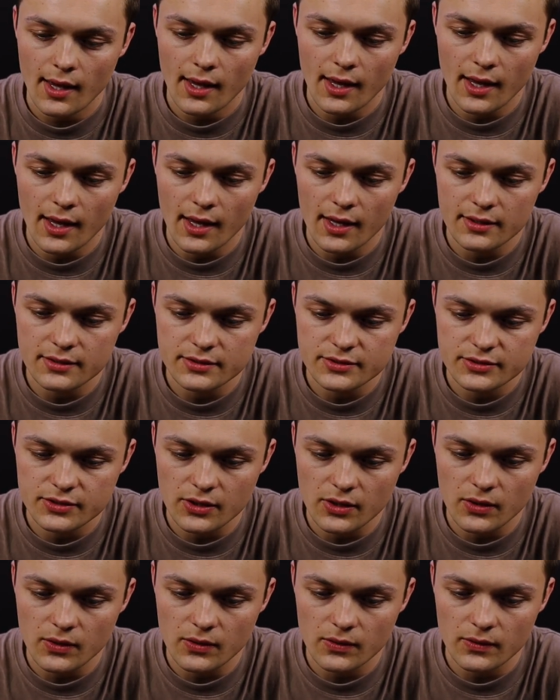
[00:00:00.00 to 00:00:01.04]
And
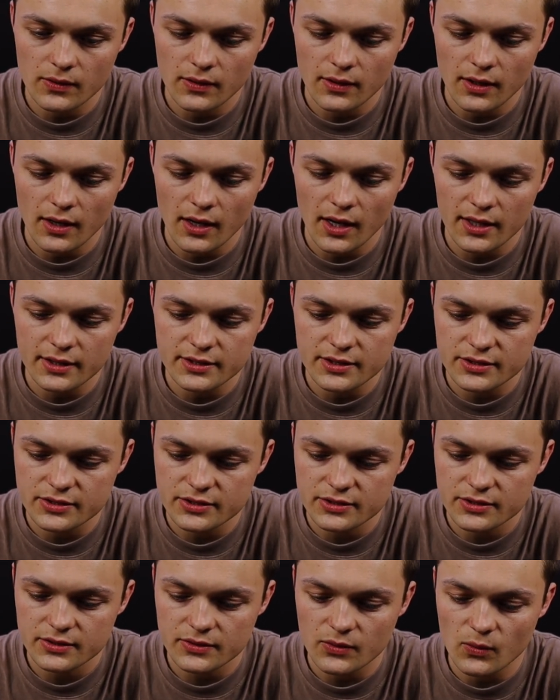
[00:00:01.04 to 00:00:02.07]
so I
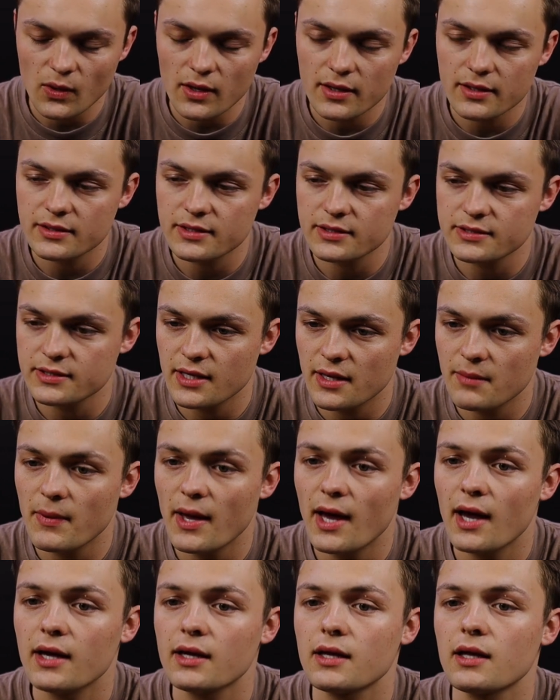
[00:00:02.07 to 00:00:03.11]
just wanted to stay
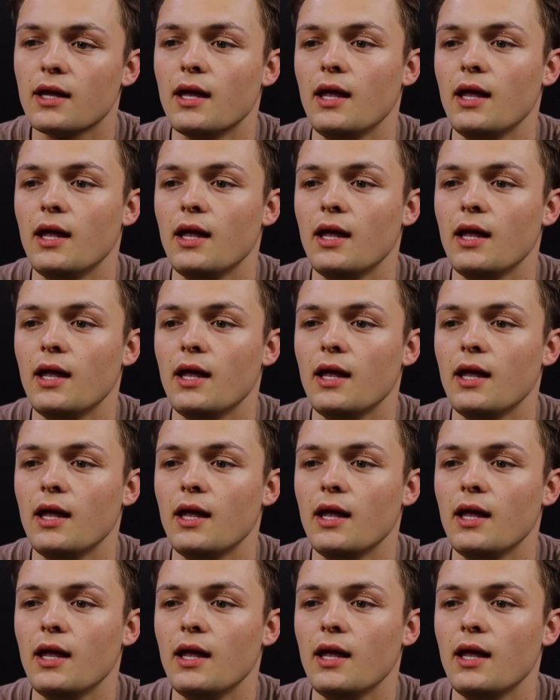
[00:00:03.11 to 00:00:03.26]
back